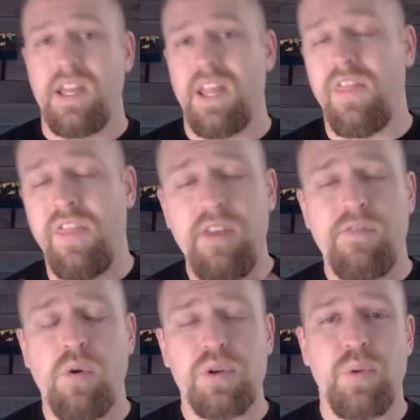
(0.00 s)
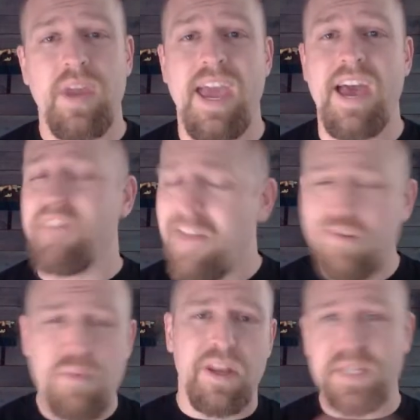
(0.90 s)
Then, of course, we have
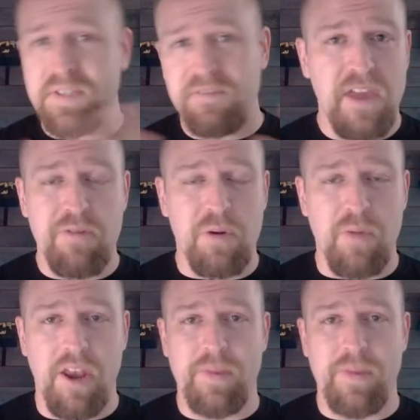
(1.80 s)
everybody's favorite random